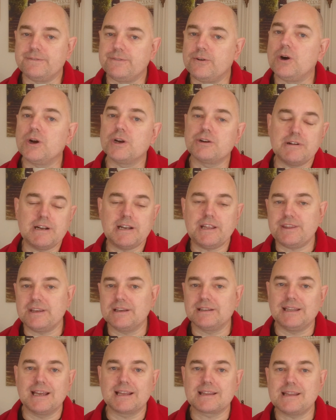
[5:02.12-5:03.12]
phone or
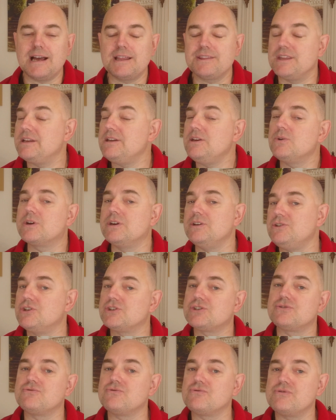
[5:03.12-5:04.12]
anything like that, then you can
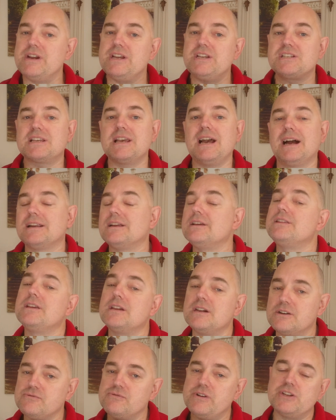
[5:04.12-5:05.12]
just rescan
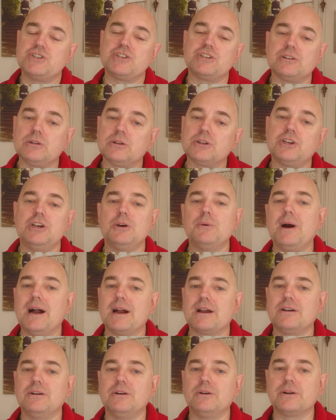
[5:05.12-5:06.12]
the original
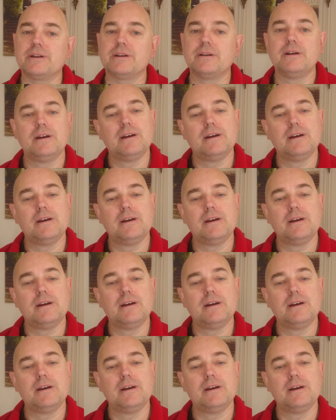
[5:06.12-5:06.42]
QR code.